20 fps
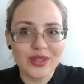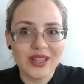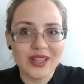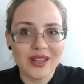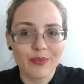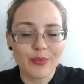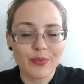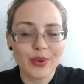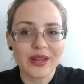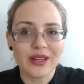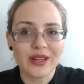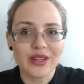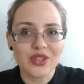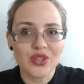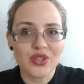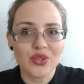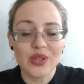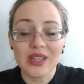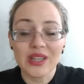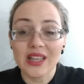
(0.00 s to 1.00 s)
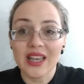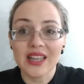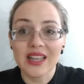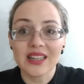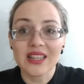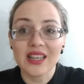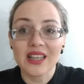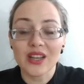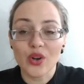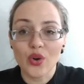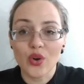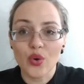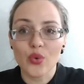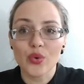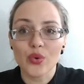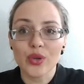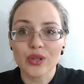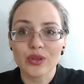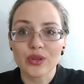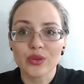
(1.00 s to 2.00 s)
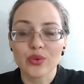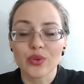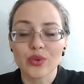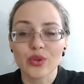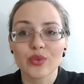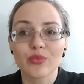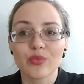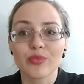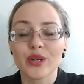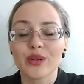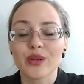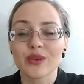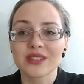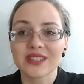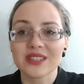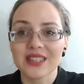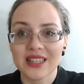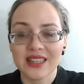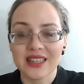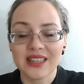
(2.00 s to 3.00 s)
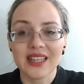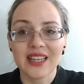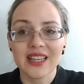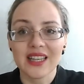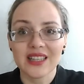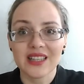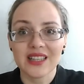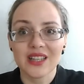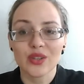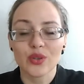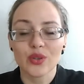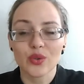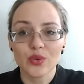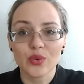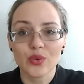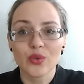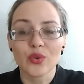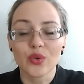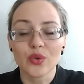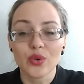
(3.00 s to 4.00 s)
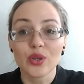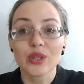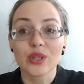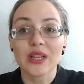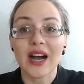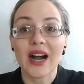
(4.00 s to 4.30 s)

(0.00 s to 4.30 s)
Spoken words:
they punish you and they're cruel to you because they think that you look good.